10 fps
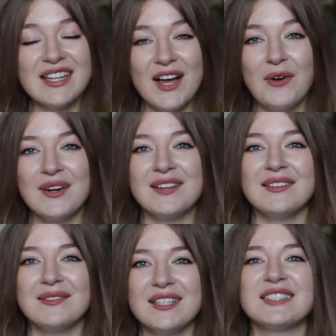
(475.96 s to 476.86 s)
right now
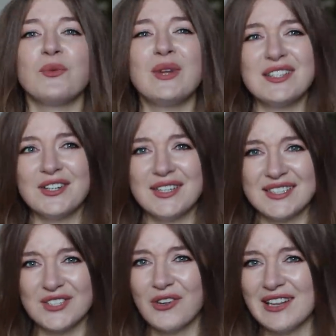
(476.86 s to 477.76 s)
uh, it's winter
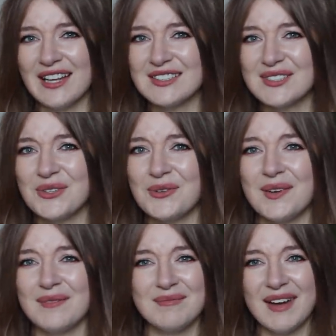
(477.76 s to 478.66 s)
in Scotland,
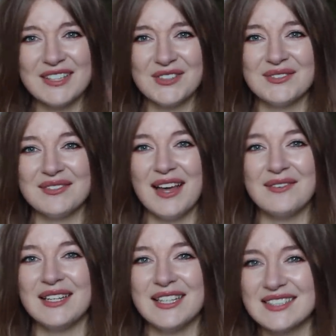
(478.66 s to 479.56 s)
so I don't
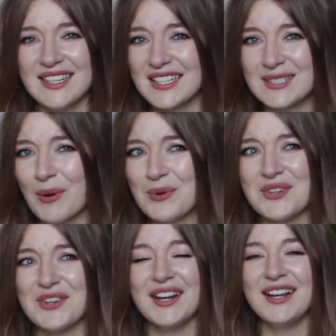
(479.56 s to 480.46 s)
have any sun
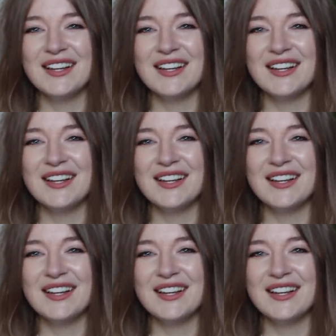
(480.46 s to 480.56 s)
exposure,